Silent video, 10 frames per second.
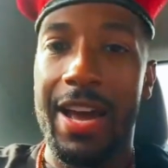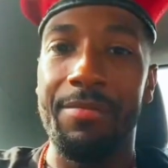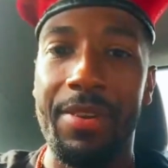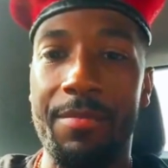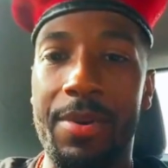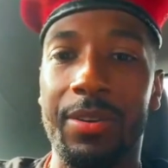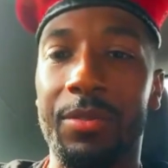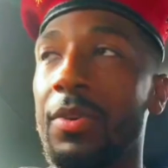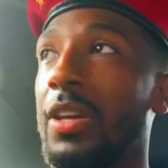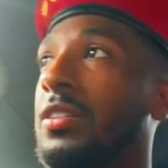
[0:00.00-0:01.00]
Nah, I'm not
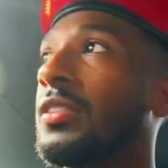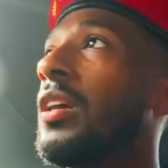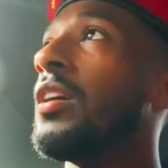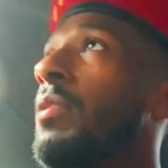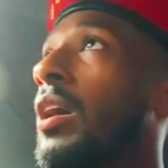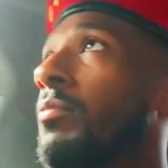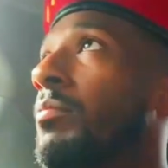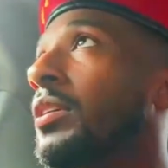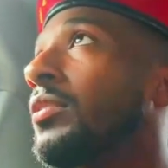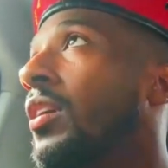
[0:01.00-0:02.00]
Malcolm X.
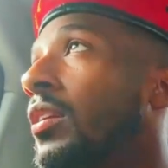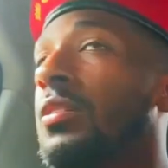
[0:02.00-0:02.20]
Malcolm X's